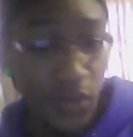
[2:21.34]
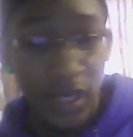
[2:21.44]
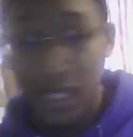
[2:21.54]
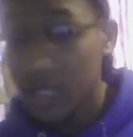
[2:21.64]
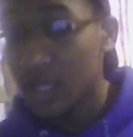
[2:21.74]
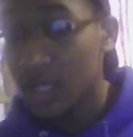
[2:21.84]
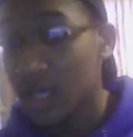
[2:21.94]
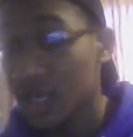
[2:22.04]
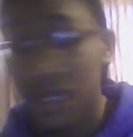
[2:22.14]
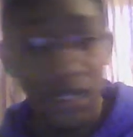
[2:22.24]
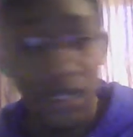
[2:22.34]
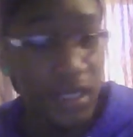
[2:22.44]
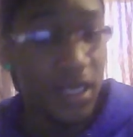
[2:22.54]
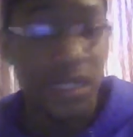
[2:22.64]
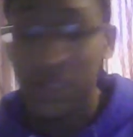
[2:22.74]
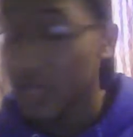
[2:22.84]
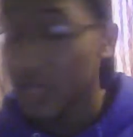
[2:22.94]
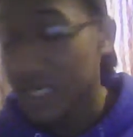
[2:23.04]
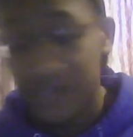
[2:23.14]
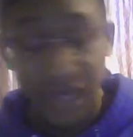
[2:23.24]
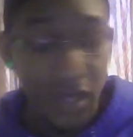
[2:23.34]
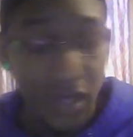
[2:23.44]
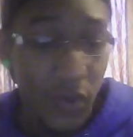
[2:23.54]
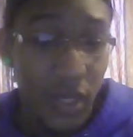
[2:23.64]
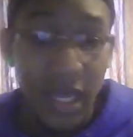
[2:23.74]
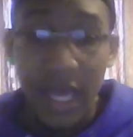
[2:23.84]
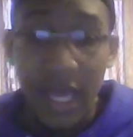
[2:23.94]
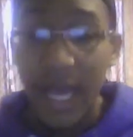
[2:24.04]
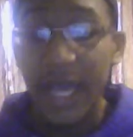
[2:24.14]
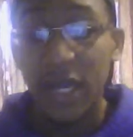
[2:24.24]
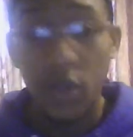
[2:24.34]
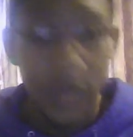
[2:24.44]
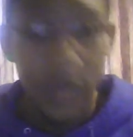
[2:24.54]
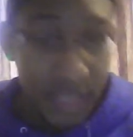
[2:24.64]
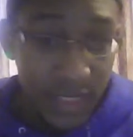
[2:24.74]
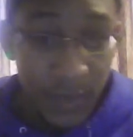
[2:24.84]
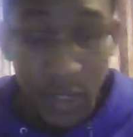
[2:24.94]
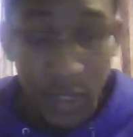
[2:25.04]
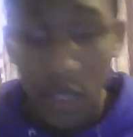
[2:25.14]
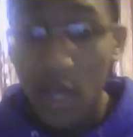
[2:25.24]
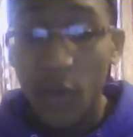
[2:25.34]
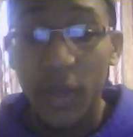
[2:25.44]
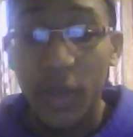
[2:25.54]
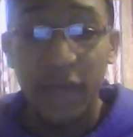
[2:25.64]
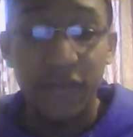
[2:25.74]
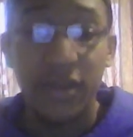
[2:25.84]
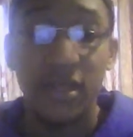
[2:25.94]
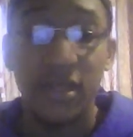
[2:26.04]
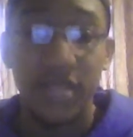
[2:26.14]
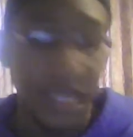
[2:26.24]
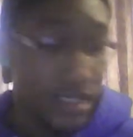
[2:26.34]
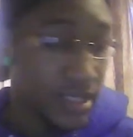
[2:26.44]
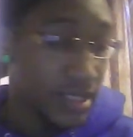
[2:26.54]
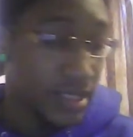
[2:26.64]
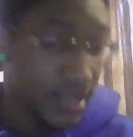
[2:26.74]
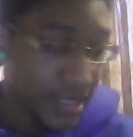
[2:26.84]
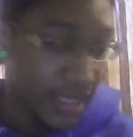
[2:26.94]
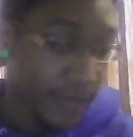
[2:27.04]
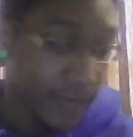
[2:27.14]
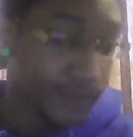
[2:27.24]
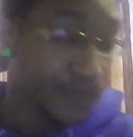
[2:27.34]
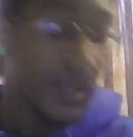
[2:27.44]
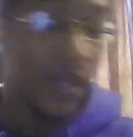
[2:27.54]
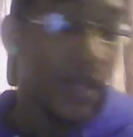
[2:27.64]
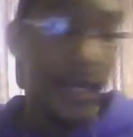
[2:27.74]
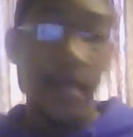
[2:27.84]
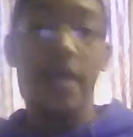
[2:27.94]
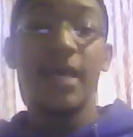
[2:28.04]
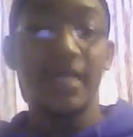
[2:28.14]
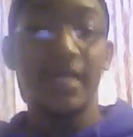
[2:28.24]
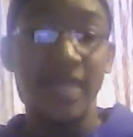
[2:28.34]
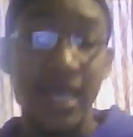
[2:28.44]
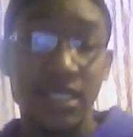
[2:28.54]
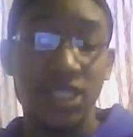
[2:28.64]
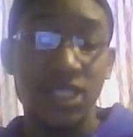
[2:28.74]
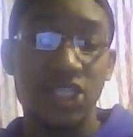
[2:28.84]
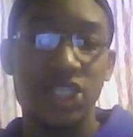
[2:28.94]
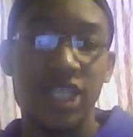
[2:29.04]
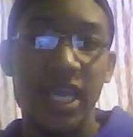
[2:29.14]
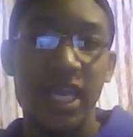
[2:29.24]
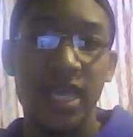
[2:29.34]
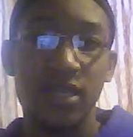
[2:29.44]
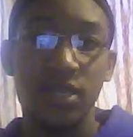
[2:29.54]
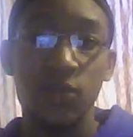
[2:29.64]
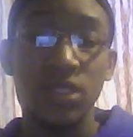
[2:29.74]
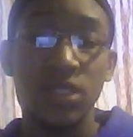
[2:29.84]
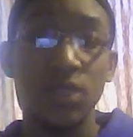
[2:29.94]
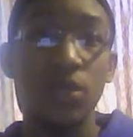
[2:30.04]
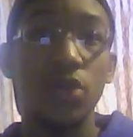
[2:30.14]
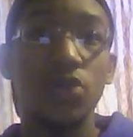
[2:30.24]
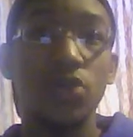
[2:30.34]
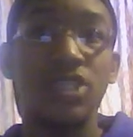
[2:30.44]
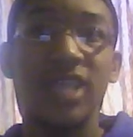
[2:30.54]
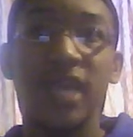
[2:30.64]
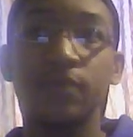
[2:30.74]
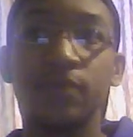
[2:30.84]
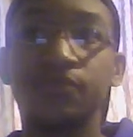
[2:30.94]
and honey, it is sweet as fuck. Or, I got a whole bunch of tea to spill. Whatever. That's just tea. Okay. Next is shade, honey. When someone throws shade,